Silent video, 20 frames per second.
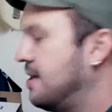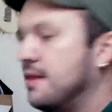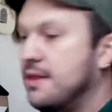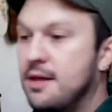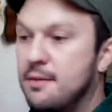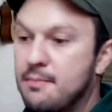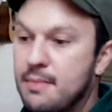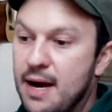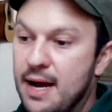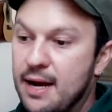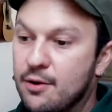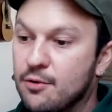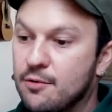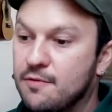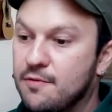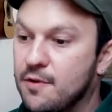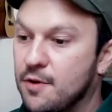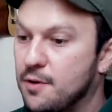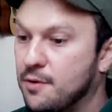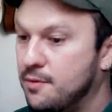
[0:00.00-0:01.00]
the
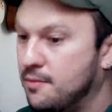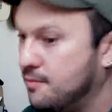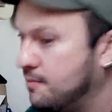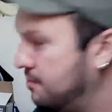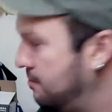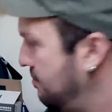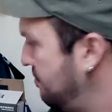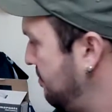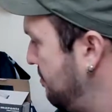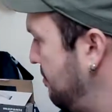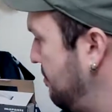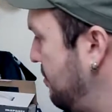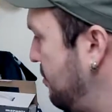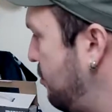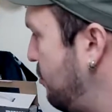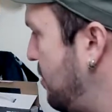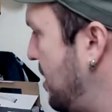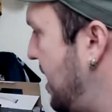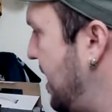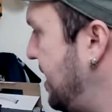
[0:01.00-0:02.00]
microphone
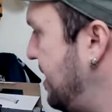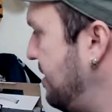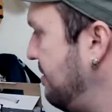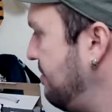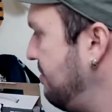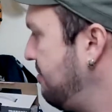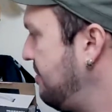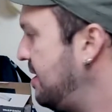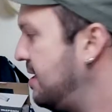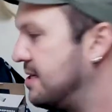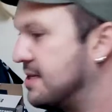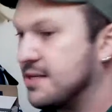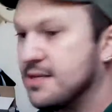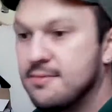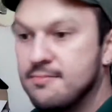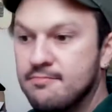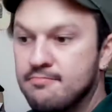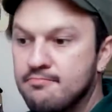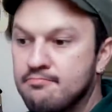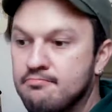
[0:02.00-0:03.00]
right
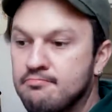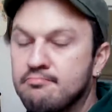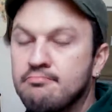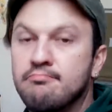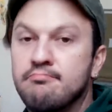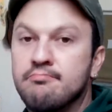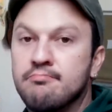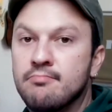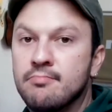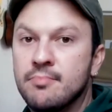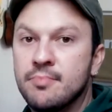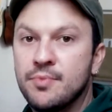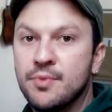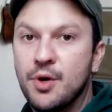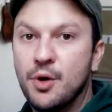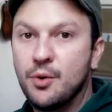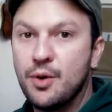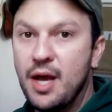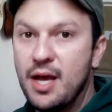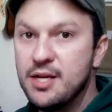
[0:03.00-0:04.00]
this.
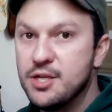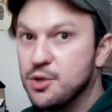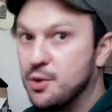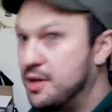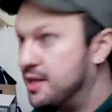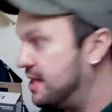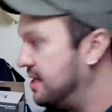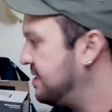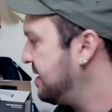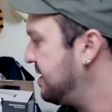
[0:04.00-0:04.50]
Okay, so in this